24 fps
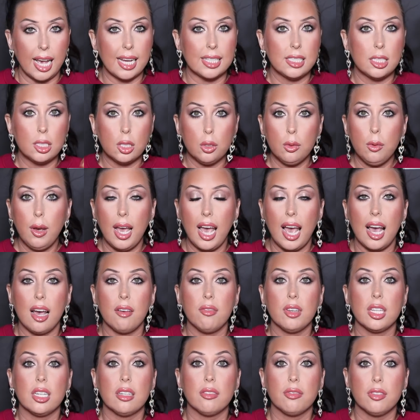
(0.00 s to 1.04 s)
I do
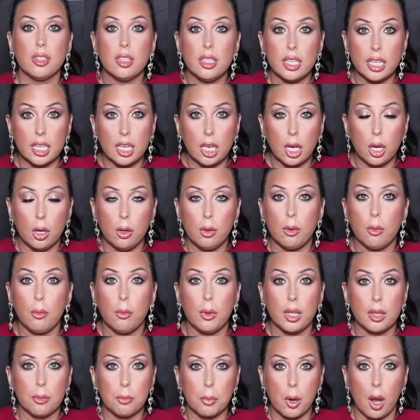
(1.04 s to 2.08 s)
have an affiliate code
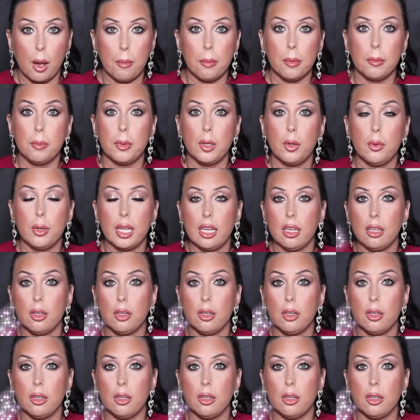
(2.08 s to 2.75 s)
with Proppa Beauty.